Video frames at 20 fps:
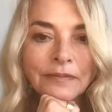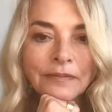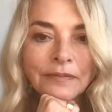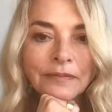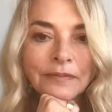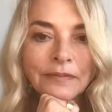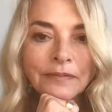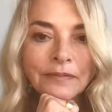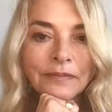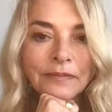
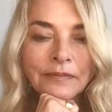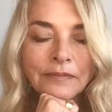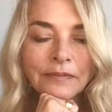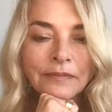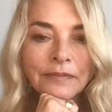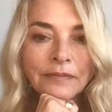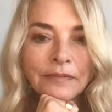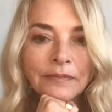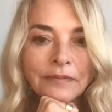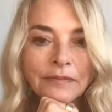
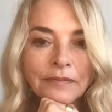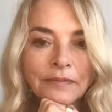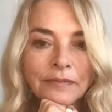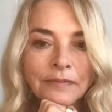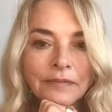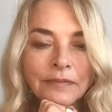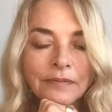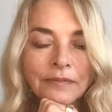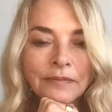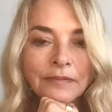
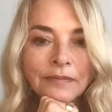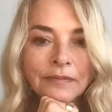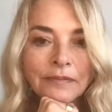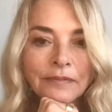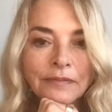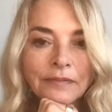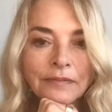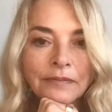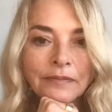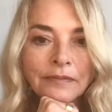
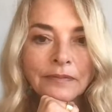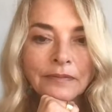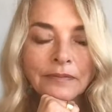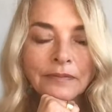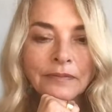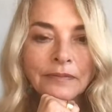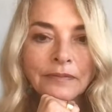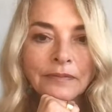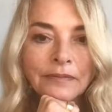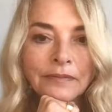
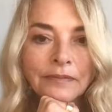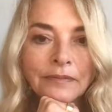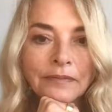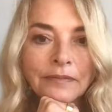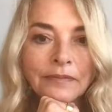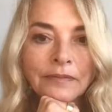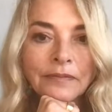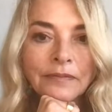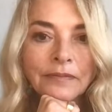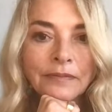
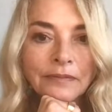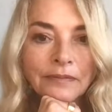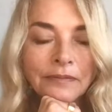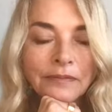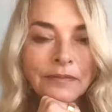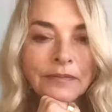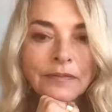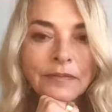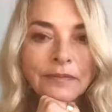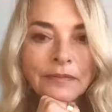
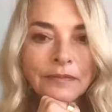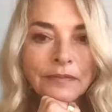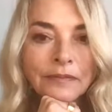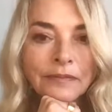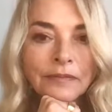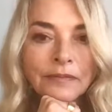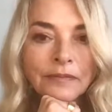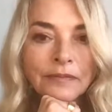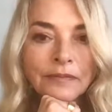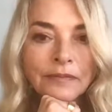
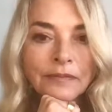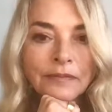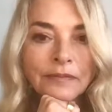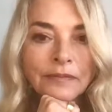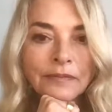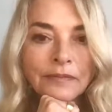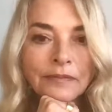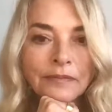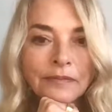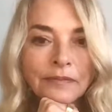
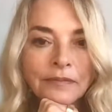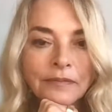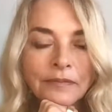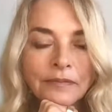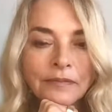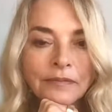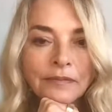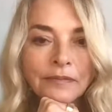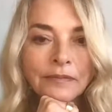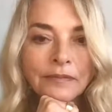
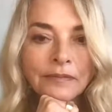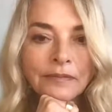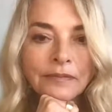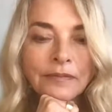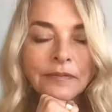This person isn't speaking.